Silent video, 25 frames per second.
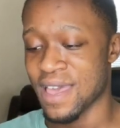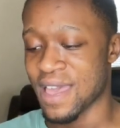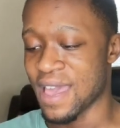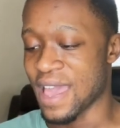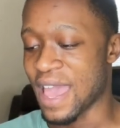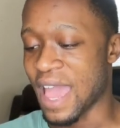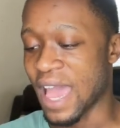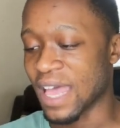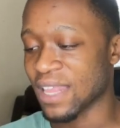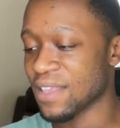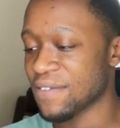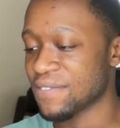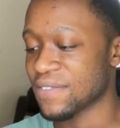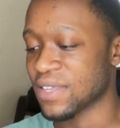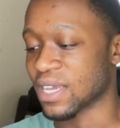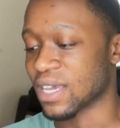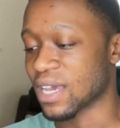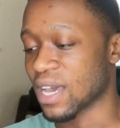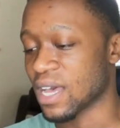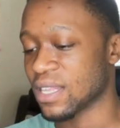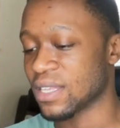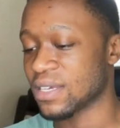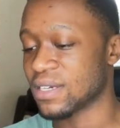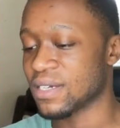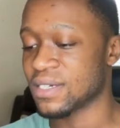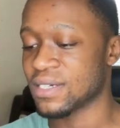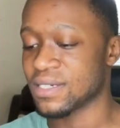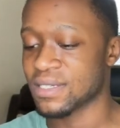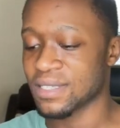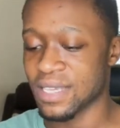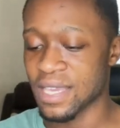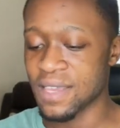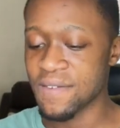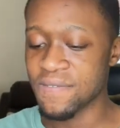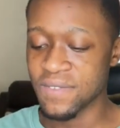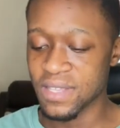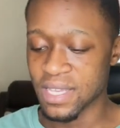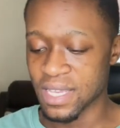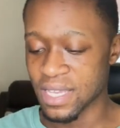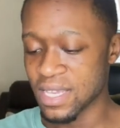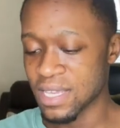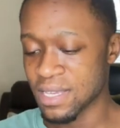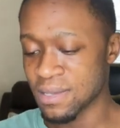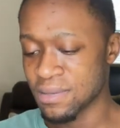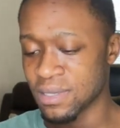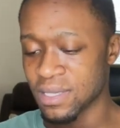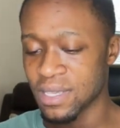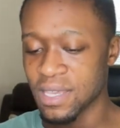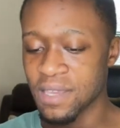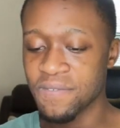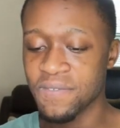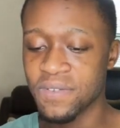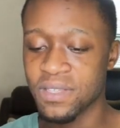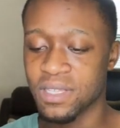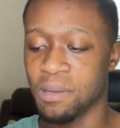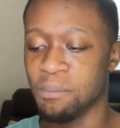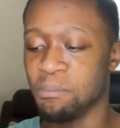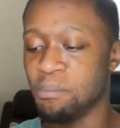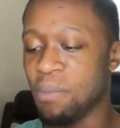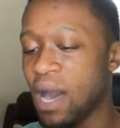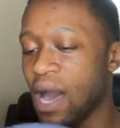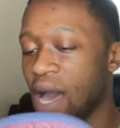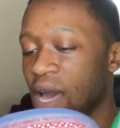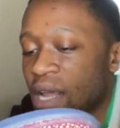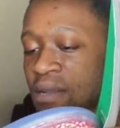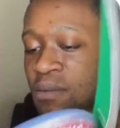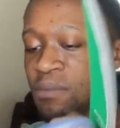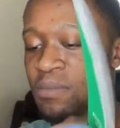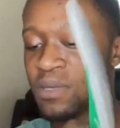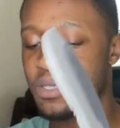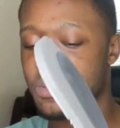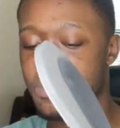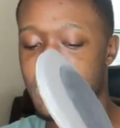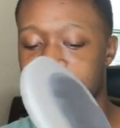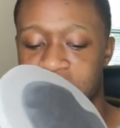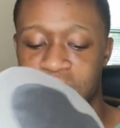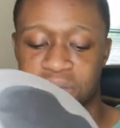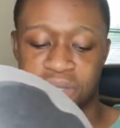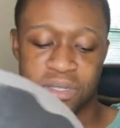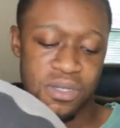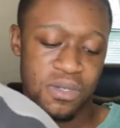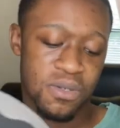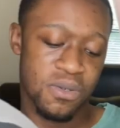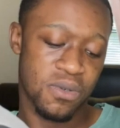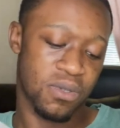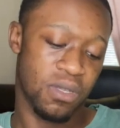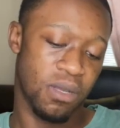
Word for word: And I love the color, even the end, even the bottom as well too.